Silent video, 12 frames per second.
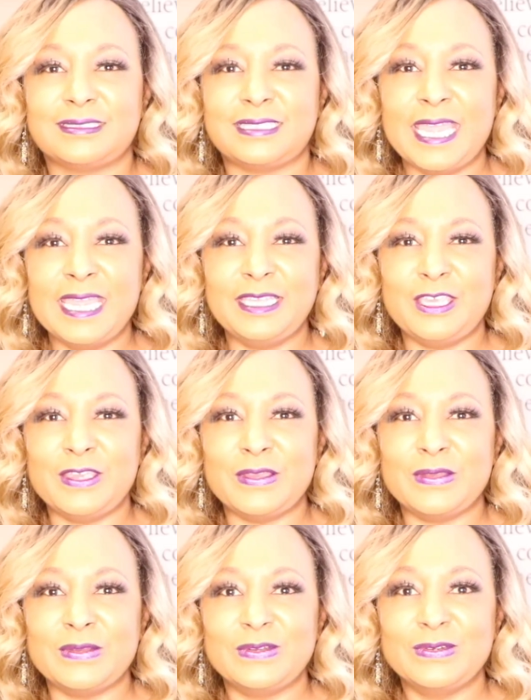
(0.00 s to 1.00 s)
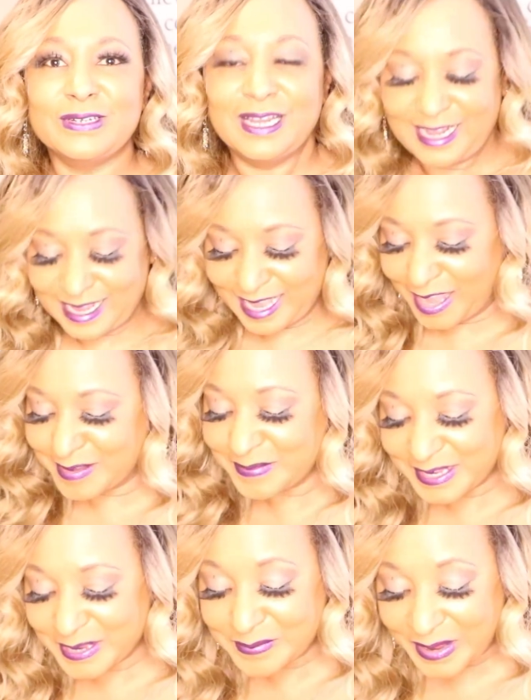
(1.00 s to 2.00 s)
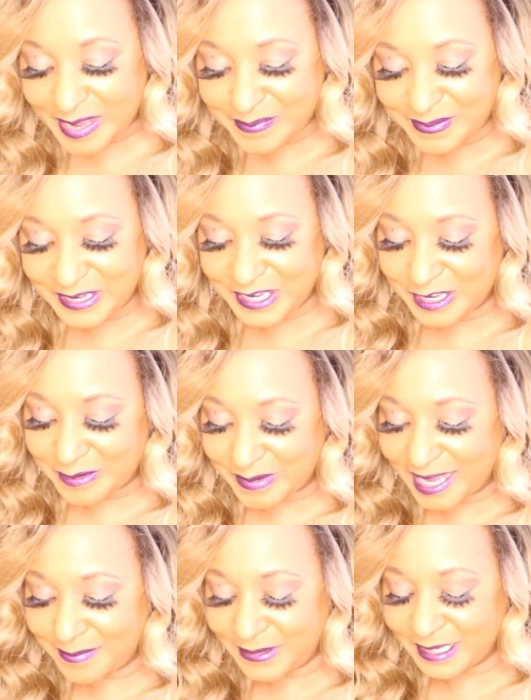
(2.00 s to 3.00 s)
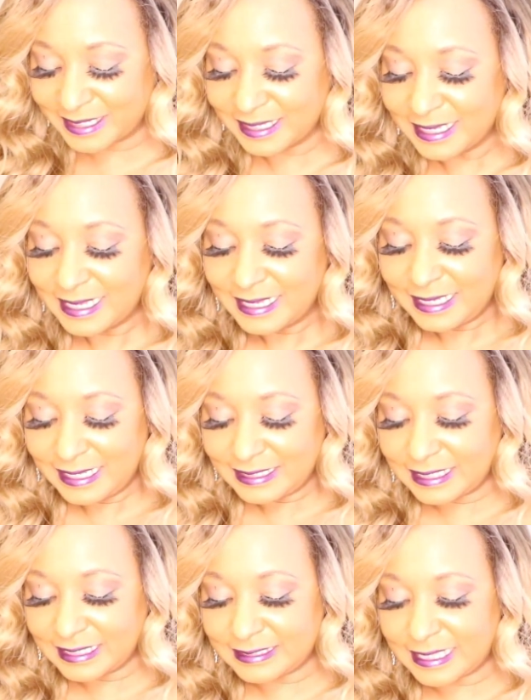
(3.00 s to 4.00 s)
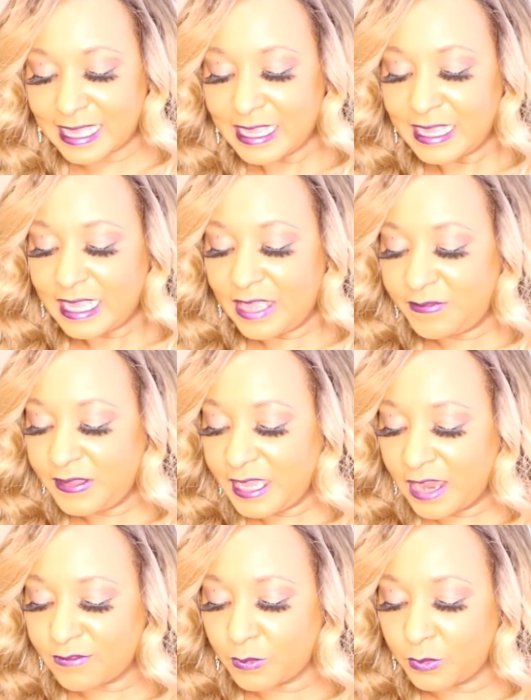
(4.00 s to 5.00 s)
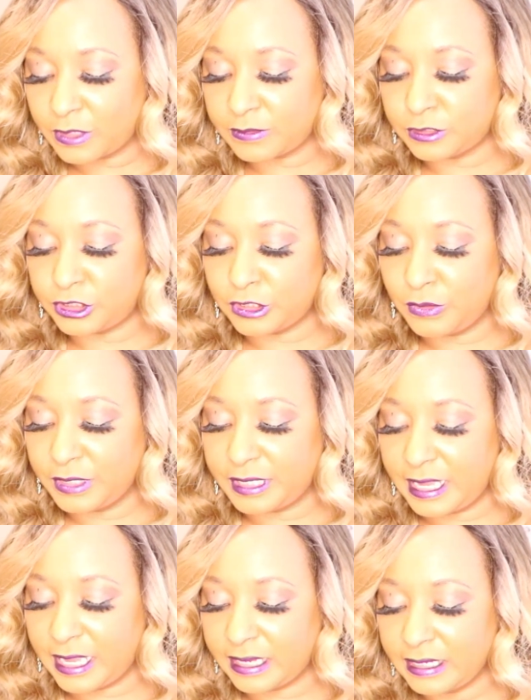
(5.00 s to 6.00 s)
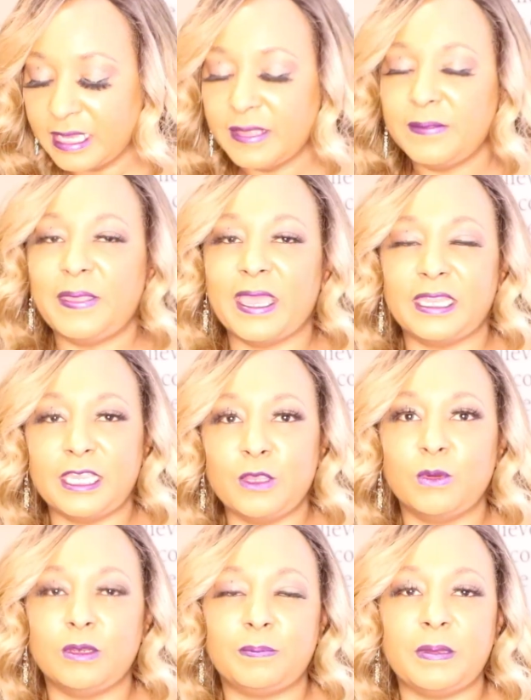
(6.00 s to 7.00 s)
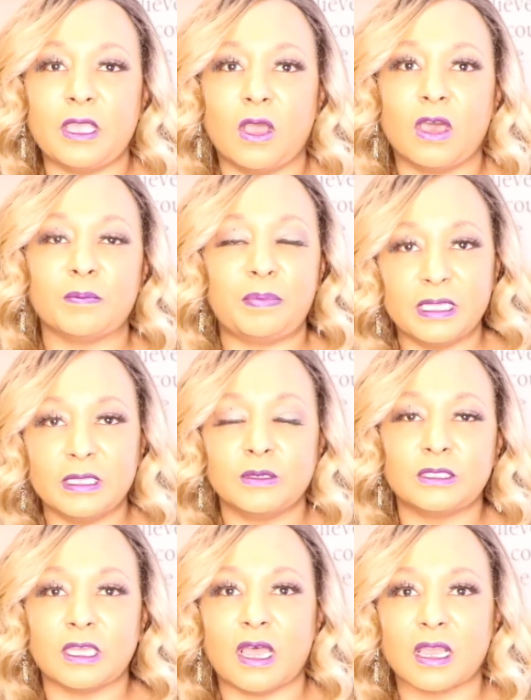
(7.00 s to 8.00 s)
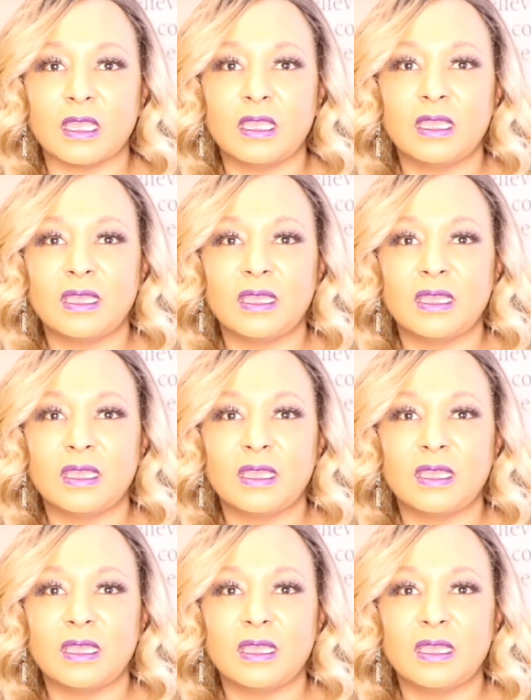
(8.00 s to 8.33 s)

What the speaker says: Thank you. In my opinion, he says that if he ever went on a show again, that he would be on Pillow Talk.